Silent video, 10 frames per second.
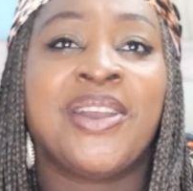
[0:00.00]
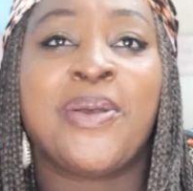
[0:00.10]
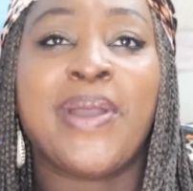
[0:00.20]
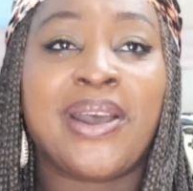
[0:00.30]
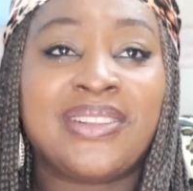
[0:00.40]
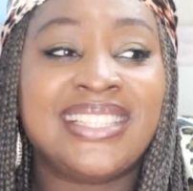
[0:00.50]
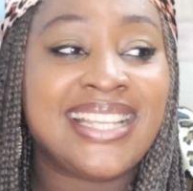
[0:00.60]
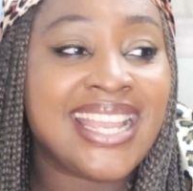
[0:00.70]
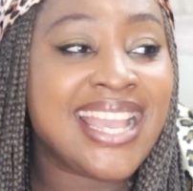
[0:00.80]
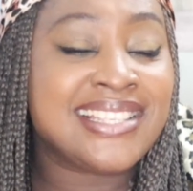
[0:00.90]
Well,
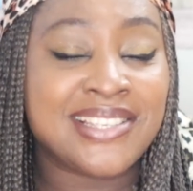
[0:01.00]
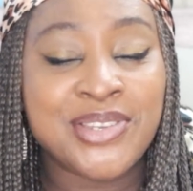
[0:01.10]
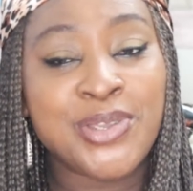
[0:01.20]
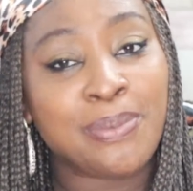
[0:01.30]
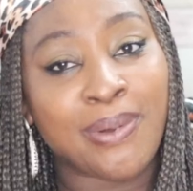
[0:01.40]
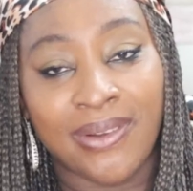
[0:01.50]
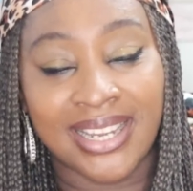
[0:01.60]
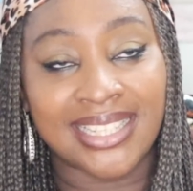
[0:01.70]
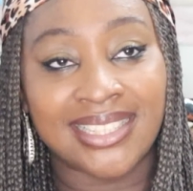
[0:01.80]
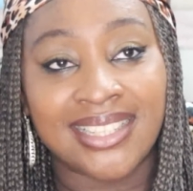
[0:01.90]
Neye is a
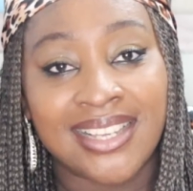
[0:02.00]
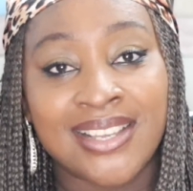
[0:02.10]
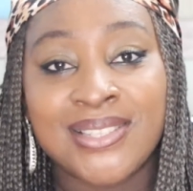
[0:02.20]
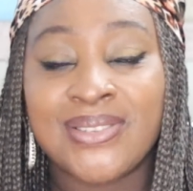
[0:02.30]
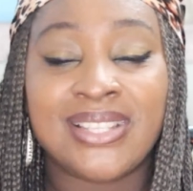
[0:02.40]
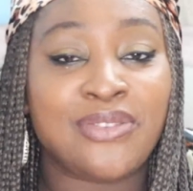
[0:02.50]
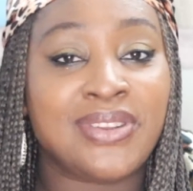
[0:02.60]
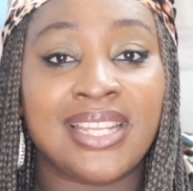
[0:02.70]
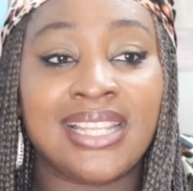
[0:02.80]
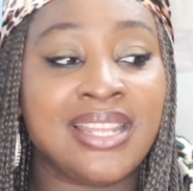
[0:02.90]
newborn, so
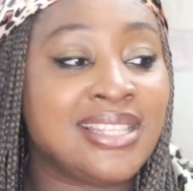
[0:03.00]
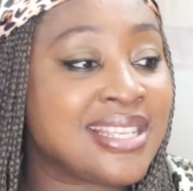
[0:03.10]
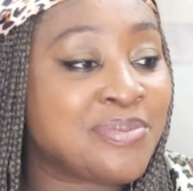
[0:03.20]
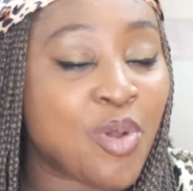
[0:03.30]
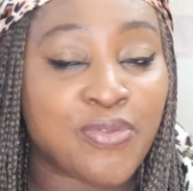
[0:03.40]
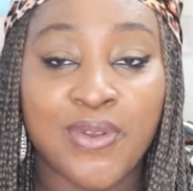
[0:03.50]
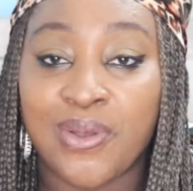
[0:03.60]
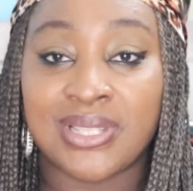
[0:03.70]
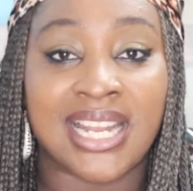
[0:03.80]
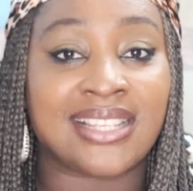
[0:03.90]
definitely there's more
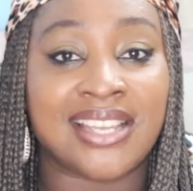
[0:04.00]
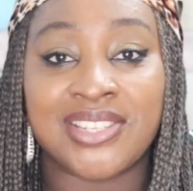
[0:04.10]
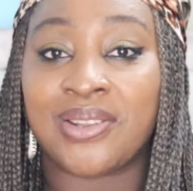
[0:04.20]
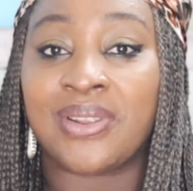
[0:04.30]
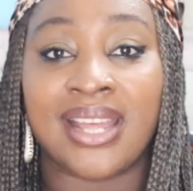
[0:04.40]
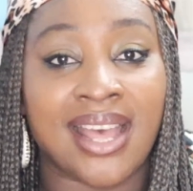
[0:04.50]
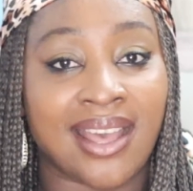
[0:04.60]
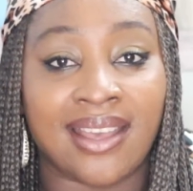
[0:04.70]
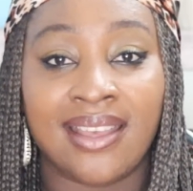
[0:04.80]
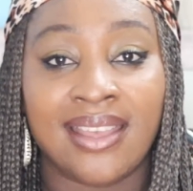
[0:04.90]
focus and attention on
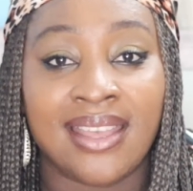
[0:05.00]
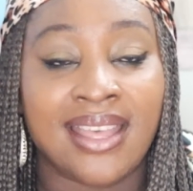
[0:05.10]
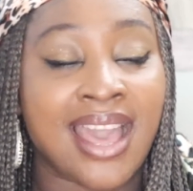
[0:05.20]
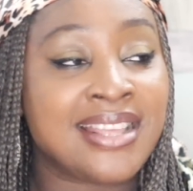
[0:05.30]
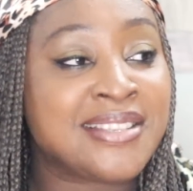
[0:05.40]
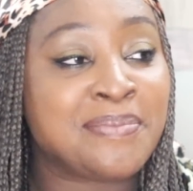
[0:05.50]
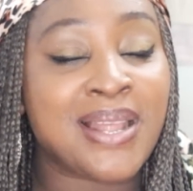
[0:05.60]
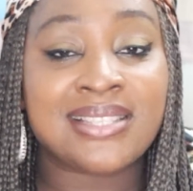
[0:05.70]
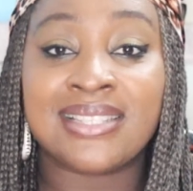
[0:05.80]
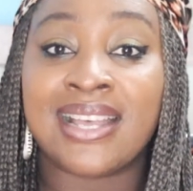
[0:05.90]
her. And it's a
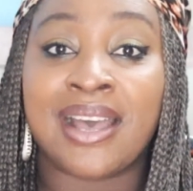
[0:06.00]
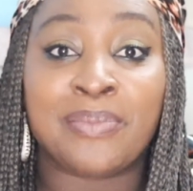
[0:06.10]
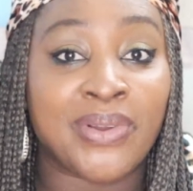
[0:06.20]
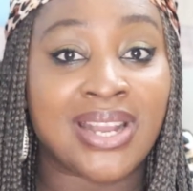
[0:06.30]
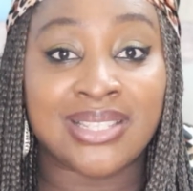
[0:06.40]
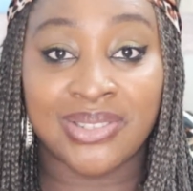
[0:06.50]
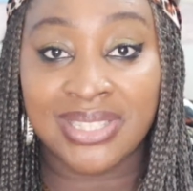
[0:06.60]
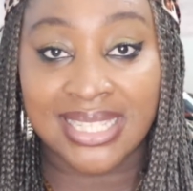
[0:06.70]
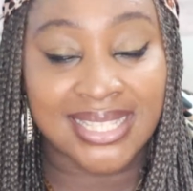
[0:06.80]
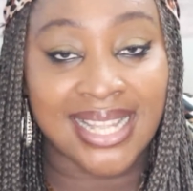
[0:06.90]
blessing that her brothers
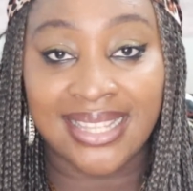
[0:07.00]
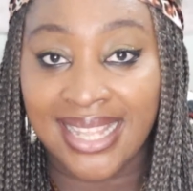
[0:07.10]
understand